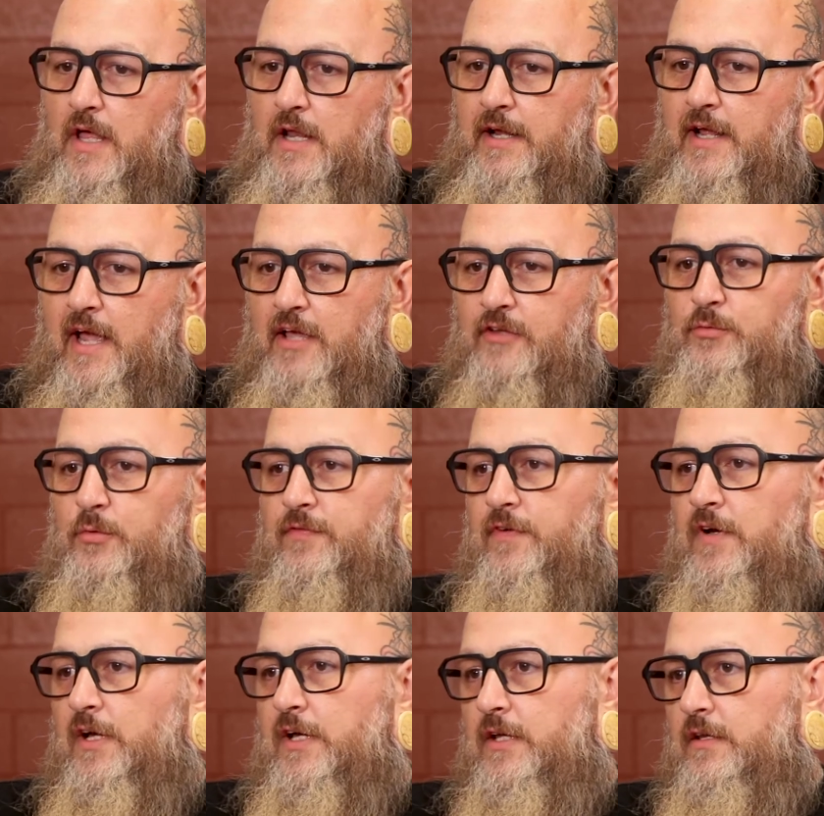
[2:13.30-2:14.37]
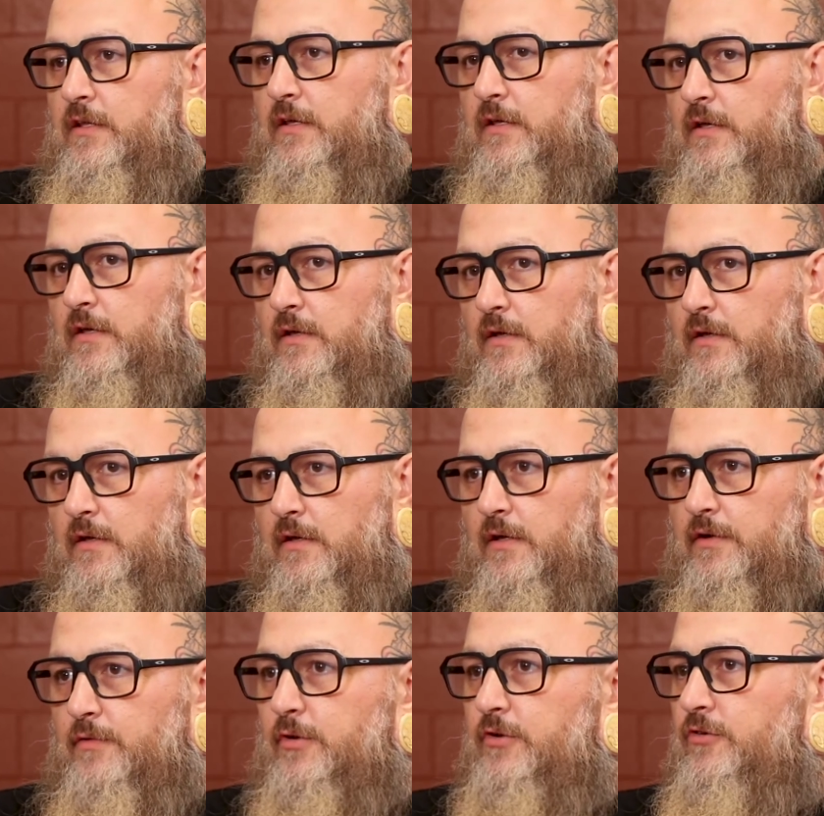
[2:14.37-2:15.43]
A lot of guys will find an
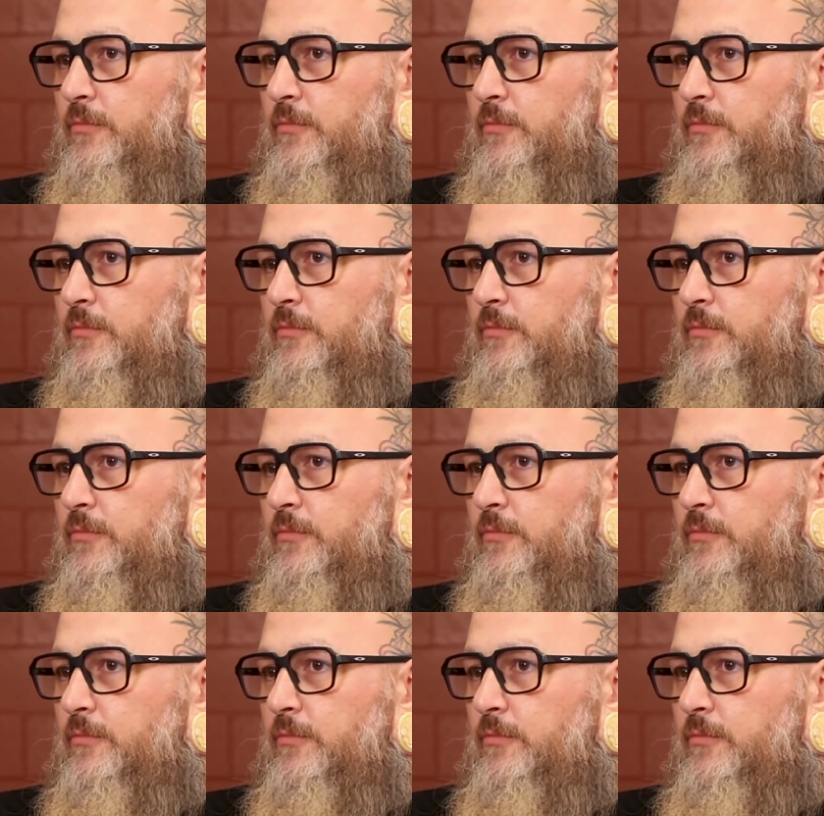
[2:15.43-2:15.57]
original